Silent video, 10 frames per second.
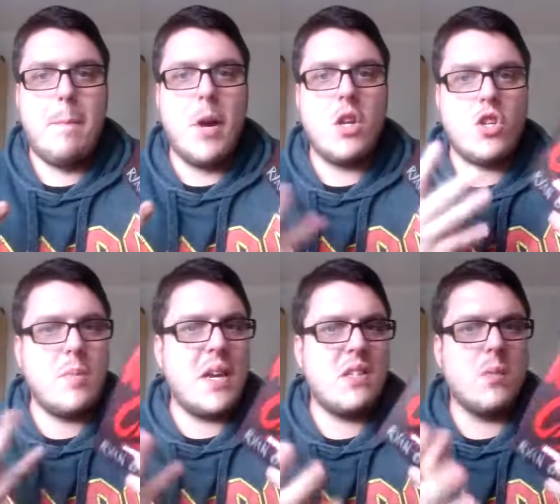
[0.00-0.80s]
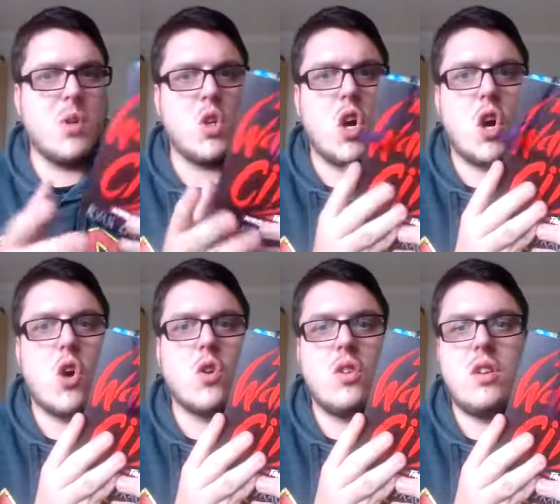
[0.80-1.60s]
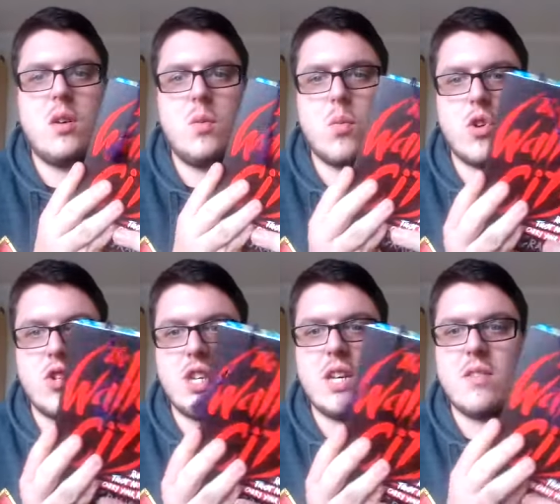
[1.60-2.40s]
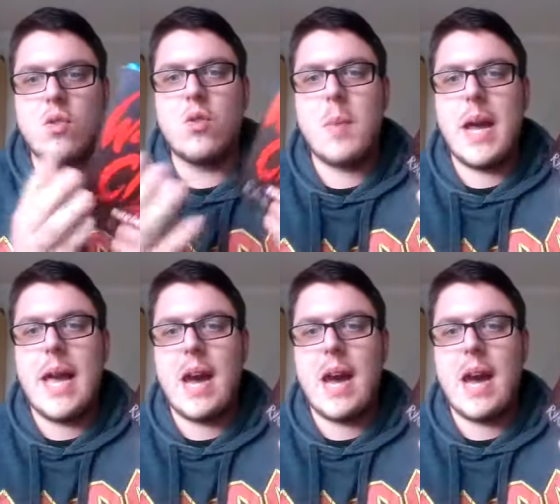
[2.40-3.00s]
but she based the book on what she thought might